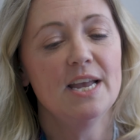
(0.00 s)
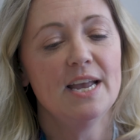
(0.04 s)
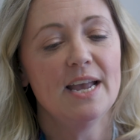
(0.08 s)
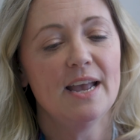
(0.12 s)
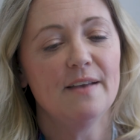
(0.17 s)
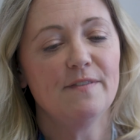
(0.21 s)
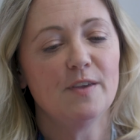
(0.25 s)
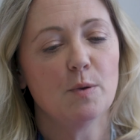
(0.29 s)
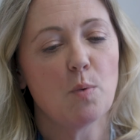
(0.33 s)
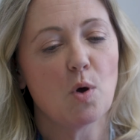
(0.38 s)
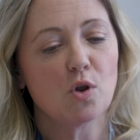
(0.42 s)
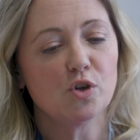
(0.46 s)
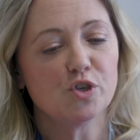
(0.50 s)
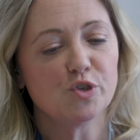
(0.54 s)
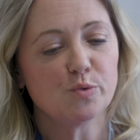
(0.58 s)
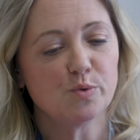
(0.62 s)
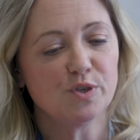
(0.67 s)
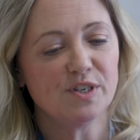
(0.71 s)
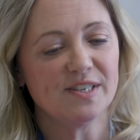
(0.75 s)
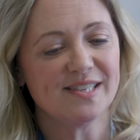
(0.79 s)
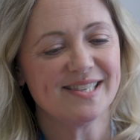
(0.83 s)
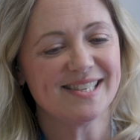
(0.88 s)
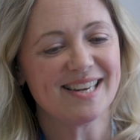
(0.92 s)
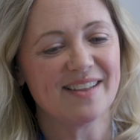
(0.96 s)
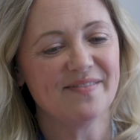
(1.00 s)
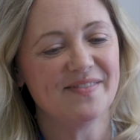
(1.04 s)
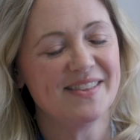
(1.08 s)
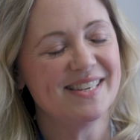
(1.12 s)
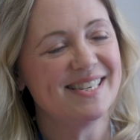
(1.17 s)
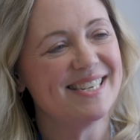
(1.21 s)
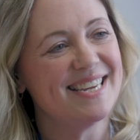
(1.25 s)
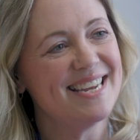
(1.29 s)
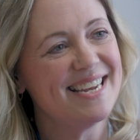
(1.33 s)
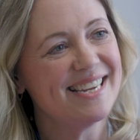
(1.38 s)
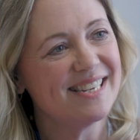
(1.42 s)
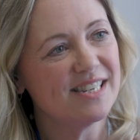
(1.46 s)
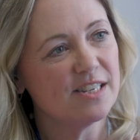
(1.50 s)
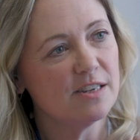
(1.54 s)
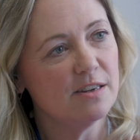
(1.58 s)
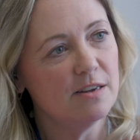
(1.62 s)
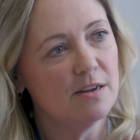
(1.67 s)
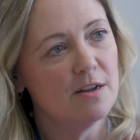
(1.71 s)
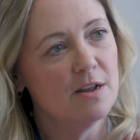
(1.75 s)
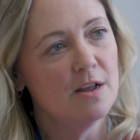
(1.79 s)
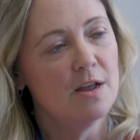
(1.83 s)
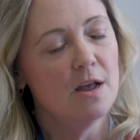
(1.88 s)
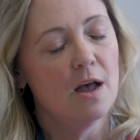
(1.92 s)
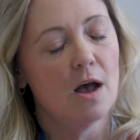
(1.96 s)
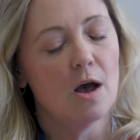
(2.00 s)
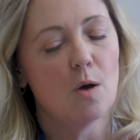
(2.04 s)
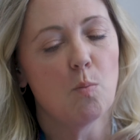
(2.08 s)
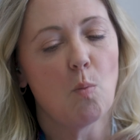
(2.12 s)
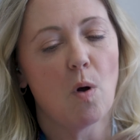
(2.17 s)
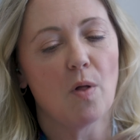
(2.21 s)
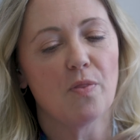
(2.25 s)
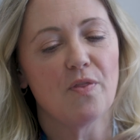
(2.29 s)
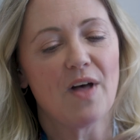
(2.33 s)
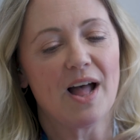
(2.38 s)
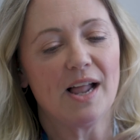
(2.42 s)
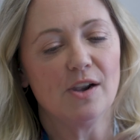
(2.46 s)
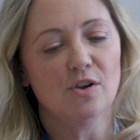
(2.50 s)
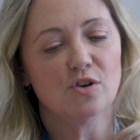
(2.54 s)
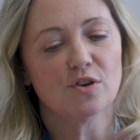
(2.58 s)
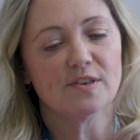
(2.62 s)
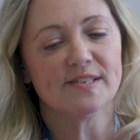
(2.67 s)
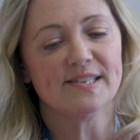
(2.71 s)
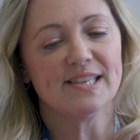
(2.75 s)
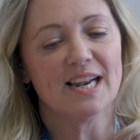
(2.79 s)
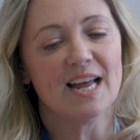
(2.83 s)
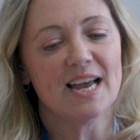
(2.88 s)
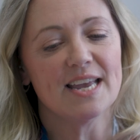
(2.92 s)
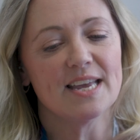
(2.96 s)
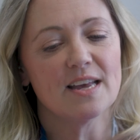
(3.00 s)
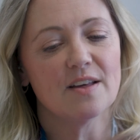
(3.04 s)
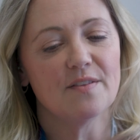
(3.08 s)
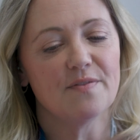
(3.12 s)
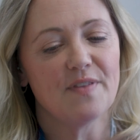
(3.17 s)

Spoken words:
If you want to understand the data and what that looks like,